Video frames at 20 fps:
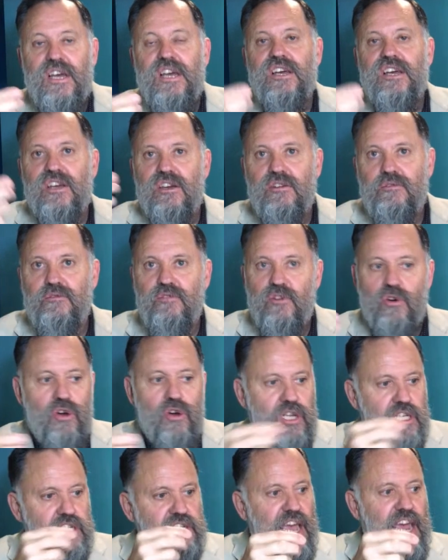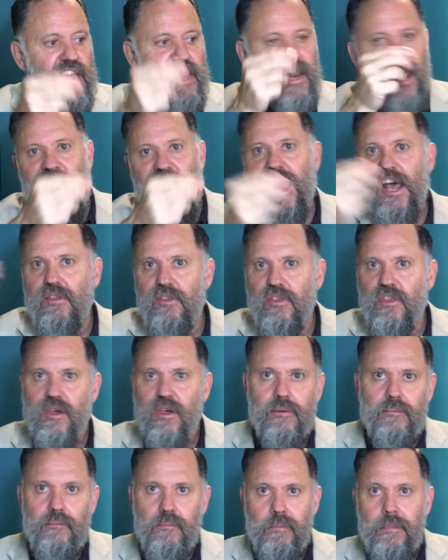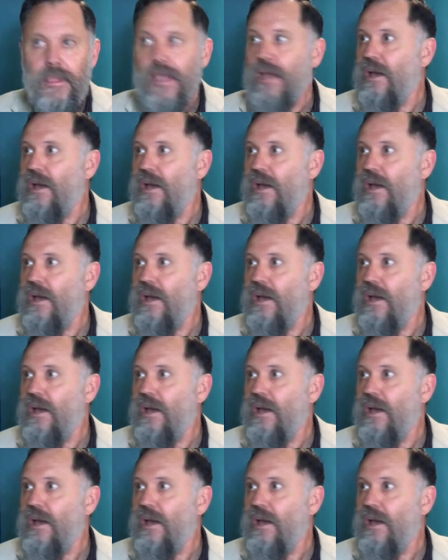converters, and have them,